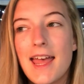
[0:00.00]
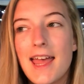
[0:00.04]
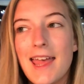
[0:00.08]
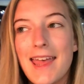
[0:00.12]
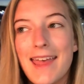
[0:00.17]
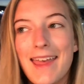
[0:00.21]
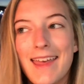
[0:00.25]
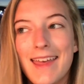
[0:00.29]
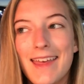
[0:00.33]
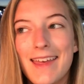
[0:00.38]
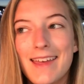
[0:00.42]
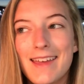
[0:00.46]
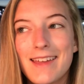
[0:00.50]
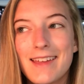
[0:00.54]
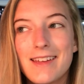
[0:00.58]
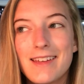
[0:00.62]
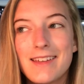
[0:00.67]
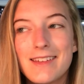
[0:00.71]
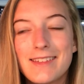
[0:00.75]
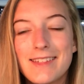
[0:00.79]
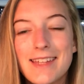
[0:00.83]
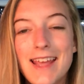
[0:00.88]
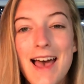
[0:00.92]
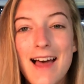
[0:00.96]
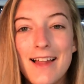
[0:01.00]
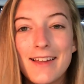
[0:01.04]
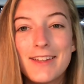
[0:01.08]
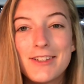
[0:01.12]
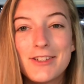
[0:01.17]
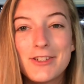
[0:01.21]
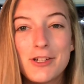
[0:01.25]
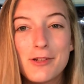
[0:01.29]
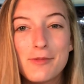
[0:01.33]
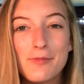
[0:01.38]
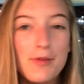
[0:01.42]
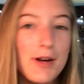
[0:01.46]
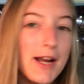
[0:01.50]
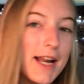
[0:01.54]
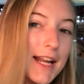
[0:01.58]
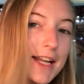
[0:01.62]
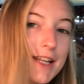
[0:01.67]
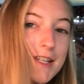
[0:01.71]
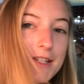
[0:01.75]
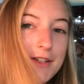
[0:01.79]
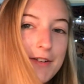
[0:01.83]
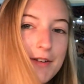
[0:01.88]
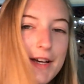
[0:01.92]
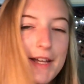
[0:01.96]
And yeah, let's jump right
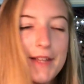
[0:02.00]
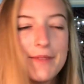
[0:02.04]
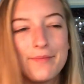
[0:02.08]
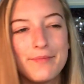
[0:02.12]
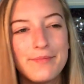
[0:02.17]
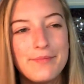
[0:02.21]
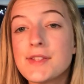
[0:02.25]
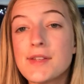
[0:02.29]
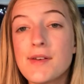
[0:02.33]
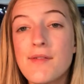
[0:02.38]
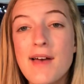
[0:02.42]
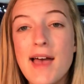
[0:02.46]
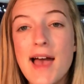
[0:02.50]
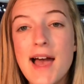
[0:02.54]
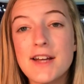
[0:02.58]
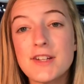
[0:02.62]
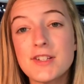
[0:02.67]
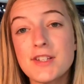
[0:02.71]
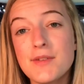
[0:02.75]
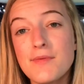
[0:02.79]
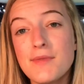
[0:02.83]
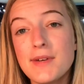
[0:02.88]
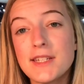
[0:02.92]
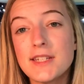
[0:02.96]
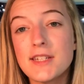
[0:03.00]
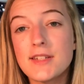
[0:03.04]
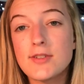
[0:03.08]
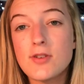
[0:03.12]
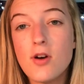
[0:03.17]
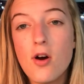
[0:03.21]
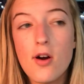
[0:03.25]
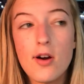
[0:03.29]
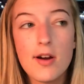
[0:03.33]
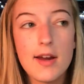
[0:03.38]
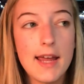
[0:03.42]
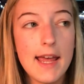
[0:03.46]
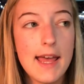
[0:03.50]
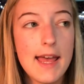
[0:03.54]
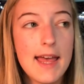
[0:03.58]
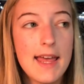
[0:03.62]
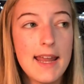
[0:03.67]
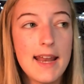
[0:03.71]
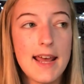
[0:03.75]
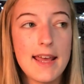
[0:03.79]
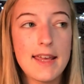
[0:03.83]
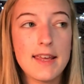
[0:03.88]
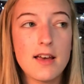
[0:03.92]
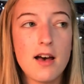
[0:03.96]
into it. So I actually went to Target
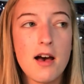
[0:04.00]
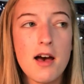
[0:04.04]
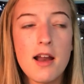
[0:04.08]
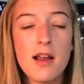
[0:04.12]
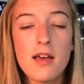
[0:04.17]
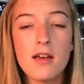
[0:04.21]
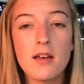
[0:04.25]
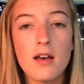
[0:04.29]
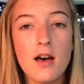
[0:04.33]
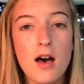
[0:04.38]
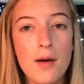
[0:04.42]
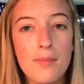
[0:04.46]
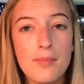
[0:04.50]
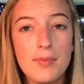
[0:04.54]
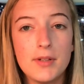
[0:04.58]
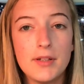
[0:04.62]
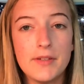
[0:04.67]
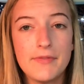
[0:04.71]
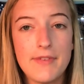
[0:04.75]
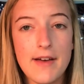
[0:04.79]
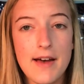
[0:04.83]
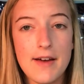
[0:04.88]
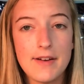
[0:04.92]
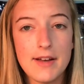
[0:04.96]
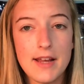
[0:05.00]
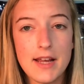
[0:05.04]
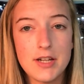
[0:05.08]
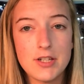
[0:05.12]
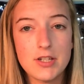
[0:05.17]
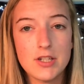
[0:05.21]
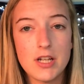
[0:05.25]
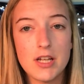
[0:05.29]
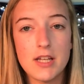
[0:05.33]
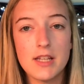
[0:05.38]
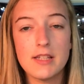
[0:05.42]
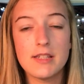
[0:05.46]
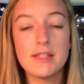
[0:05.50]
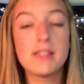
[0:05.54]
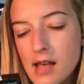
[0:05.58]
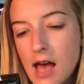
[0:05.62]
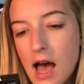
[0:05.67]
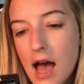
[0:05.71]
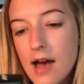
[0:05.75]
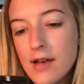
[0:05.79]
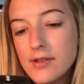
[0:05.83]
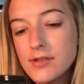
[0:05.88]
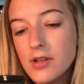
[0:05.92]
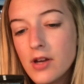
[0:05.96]
and I got a couple of foundations.
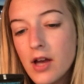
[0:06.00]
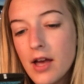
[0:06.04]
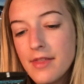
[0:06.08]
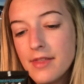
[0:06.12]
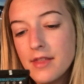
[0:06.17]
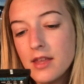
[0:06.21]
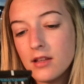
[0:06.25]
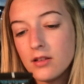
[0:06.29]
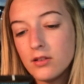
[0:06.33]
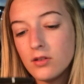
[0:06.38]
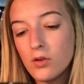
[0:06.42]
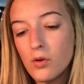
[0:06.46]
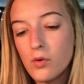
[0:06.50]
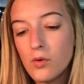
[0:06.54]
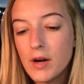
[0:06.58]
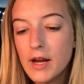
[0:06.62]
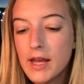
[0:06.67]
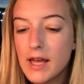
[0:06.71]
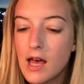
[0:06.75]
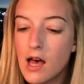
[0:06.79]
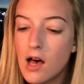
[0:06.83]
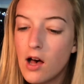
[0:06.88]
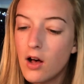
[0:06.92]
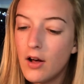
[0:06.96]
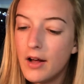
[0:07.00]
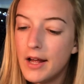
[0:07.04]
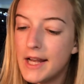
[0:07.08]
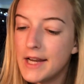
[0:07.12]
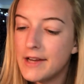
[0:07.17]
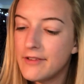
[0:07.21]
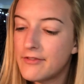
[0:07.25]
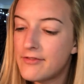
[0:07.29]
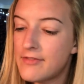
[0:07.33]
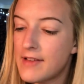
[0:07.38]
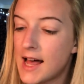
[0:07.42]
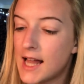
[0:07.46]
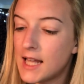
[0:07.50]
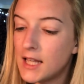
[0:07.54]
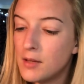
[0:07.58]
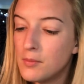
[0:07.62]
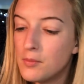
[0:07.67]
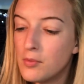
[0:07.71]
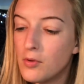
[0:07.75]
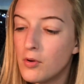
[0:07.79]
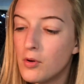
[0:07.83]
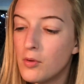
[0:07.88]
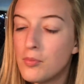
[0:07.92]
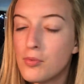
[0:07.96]
I also got the L'Oreal
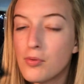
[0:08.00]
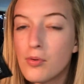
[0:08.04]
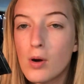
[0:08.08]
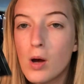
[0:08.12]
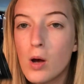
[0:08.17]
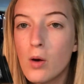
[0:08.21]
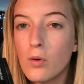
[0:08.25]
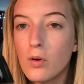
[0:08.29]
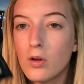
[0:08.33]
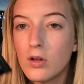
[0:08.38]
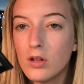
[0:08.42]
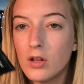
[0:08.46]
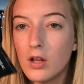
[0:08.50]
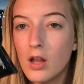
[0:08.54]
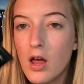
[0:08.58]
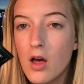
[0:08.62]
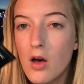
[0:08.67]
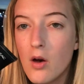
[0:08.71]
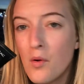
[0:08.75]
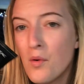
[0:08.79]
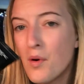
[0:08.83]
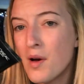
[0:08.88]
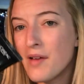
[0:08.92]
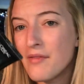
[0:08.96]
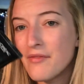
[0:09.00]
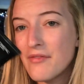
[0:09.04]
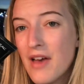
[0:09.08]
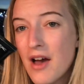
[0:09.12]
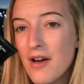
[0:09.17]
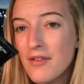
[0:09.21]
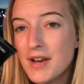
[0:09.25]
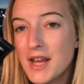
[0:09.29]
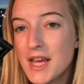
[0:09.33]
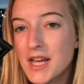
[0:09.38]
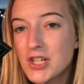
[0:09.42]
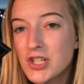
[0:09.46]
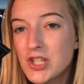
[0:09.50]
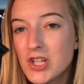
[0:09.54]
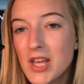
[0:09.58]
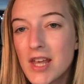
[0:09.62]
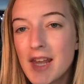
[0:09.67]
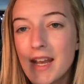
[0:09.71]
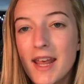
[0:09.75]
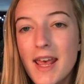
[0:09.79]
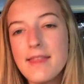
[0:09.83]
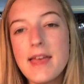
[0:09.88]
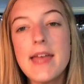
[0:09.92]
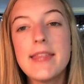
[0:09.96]
Infallible Pro Glow
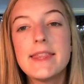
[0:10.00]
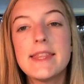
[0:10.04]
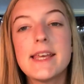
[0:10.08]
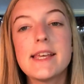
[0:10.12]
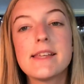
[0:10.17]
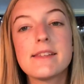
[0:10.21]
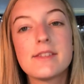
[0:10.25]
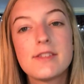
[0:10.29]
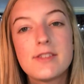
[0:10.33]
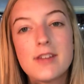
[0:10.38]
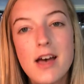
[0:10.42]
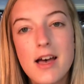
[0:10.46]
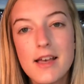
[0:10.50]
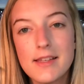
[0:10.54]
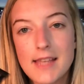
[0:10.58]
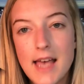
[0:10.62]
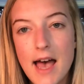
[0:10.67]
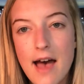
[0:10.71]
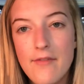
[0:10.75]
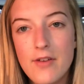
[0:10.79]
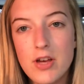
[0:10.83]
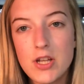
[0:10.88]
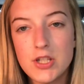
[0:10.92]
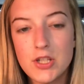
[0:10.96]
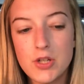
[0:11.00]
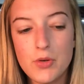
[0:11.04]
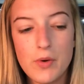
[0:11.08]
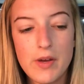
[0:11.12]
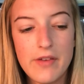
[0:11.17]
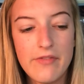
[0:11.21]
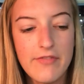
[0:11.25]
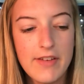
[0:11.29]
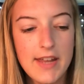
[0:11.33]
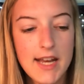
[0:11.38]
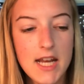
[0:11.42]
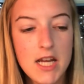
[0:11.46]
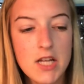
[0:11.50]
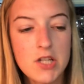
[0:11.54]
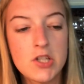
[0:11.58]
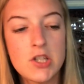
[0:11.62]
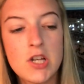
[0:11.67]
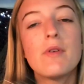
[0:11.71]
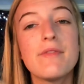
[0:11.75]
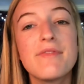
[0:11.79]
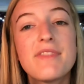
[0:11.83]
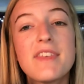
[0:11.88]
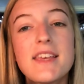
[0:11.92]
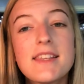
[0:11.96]
foundation, and this does have a dewy finish.
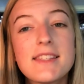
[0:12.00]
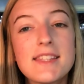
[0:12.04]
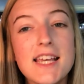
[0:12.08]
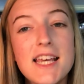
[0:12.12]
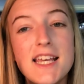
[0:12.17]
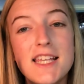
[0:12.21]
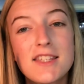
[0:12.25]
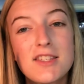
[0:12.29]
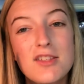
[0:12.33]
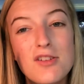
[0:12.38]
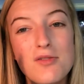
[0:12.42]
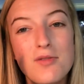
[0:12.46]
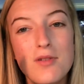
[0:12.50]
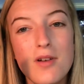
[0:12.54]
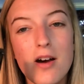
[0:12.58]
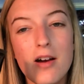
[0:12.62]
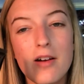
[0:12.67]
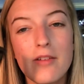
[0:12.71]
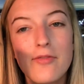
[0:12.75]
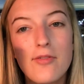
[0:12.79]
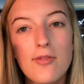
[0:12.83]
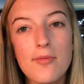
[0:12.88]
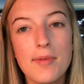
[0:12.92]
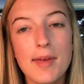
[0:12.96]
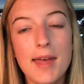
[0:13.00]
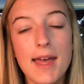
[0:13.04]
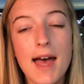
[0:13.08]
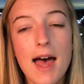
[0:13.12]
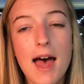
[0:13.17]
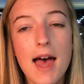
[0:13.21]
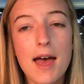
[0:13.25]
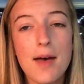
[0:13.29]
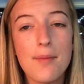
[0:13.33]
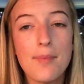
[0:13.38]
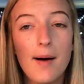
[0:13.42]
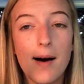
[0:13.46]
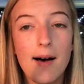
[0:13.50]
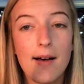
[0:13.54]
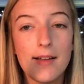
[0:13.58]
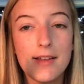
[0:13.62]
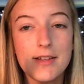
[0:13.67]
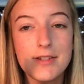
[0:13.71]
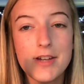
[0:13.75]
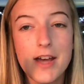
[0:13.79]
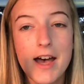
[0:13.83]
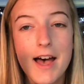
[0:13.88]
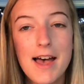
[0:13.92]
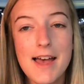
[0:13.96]
If this is too dark for me, I
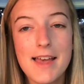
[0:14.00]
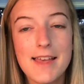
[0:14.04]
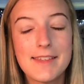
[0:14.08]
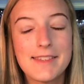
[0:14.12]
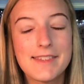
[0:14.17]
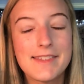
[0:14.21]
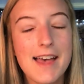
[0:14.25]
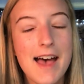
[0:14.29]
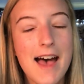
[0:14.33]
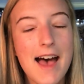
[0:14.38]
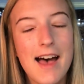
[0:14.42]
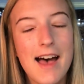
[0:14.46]
apologize.